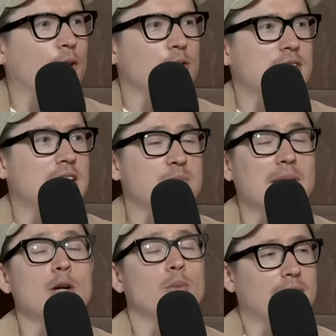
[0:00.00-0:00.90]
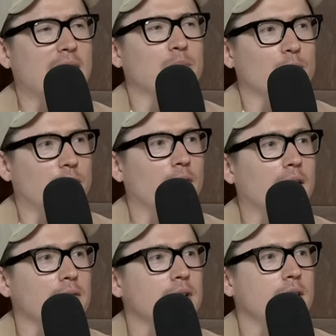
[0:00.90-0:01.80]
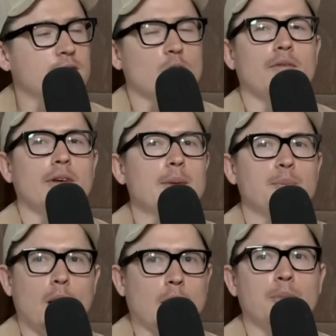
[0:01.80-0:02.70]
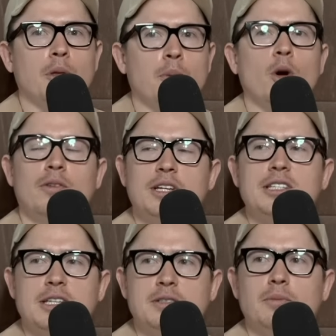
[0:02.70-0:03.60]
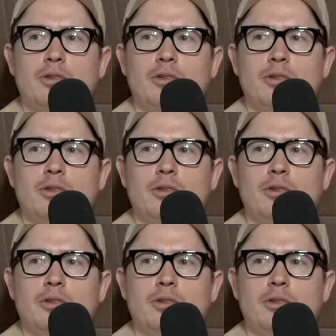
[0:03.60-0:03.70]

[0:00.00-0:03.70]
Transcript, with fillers: those things, but he'll bring that ball to ground. So like a, the perfect system